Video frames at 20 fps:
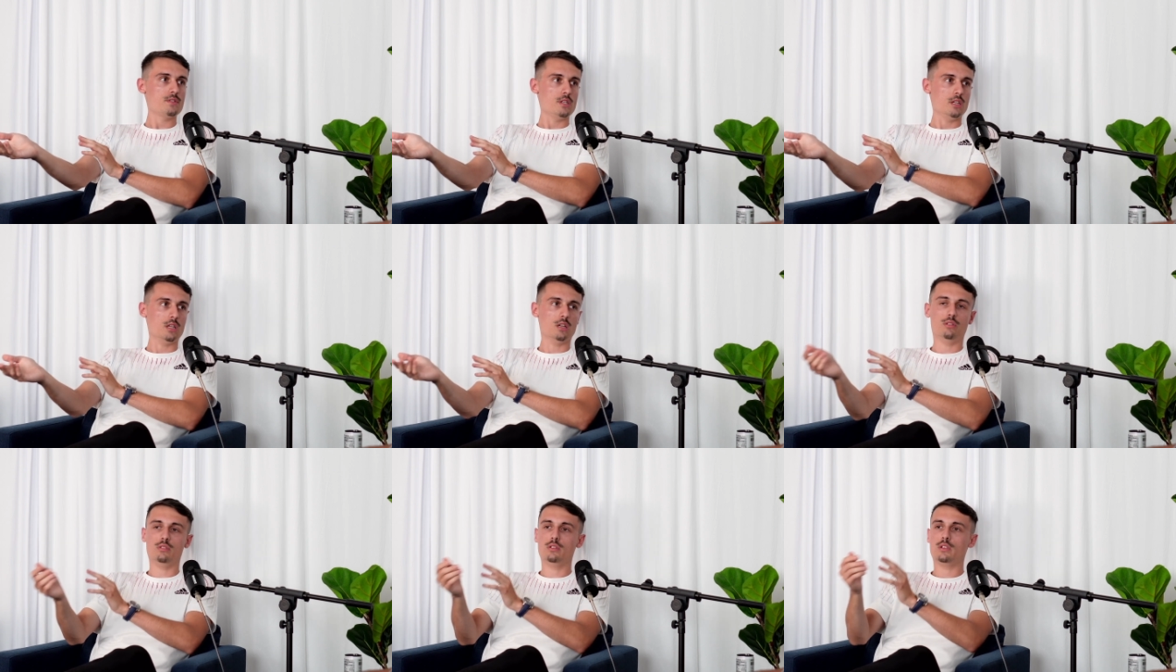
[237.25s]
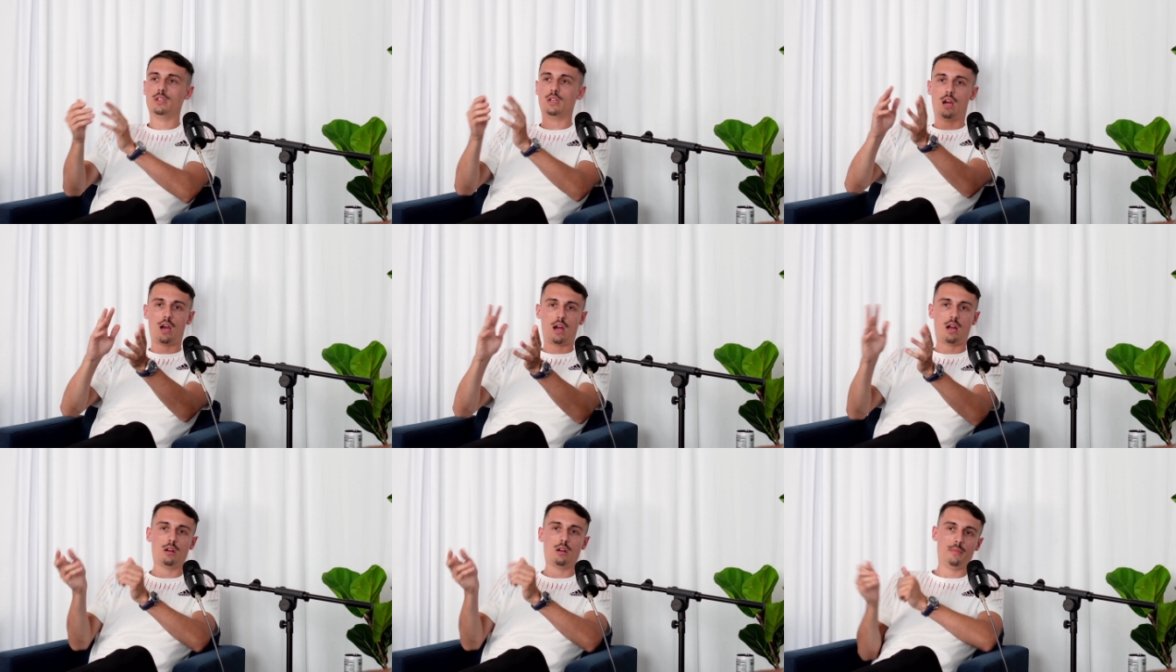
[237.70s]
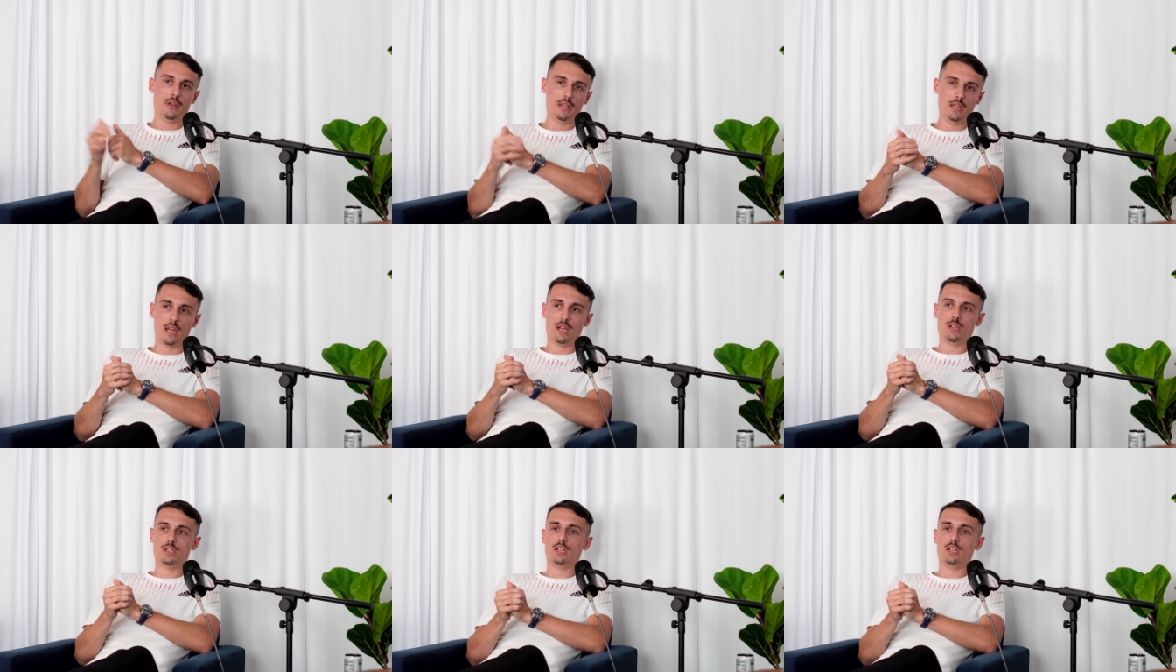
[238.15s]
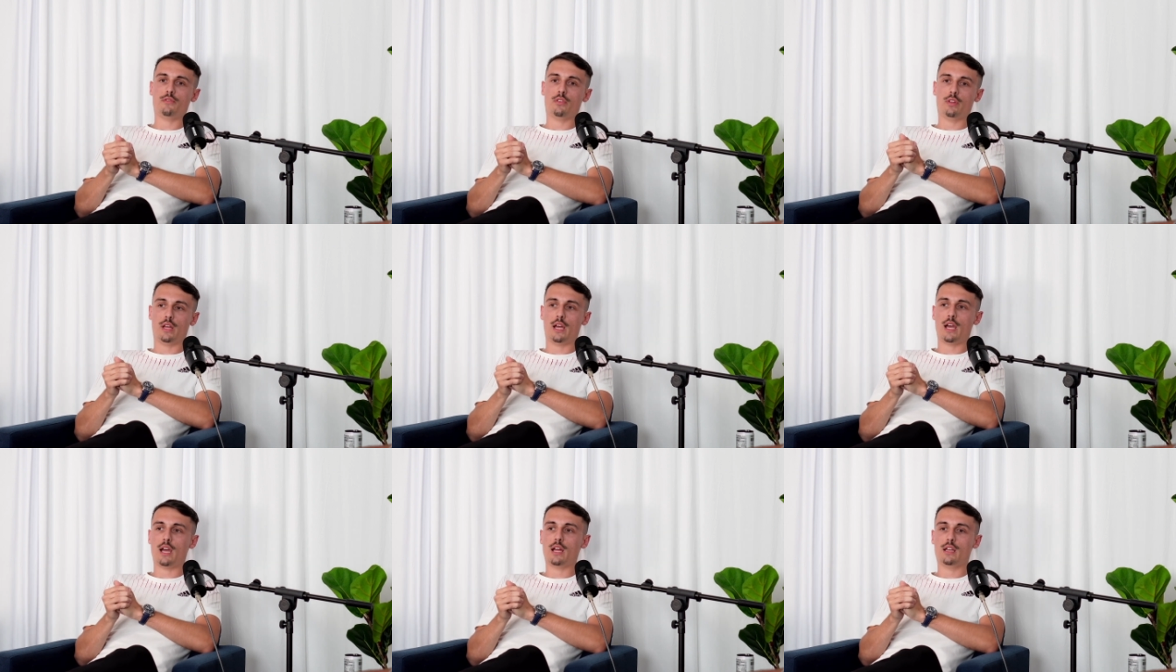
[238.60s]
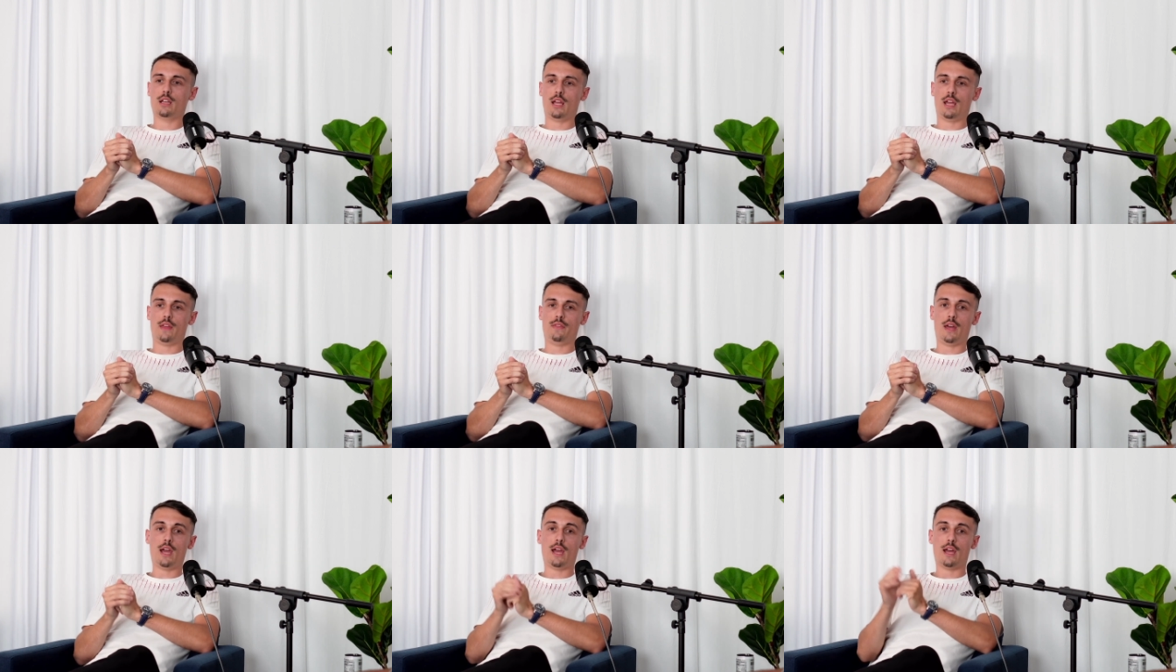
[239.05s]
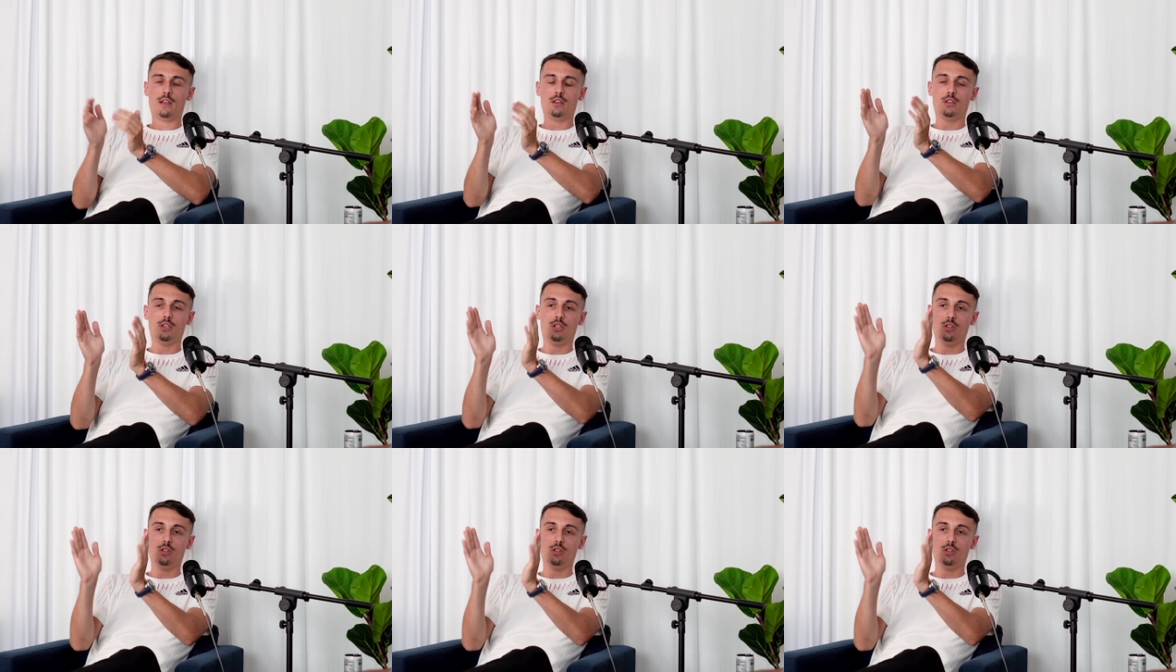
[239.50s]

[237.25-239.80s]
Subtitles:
You can hire a media agency for that. And then you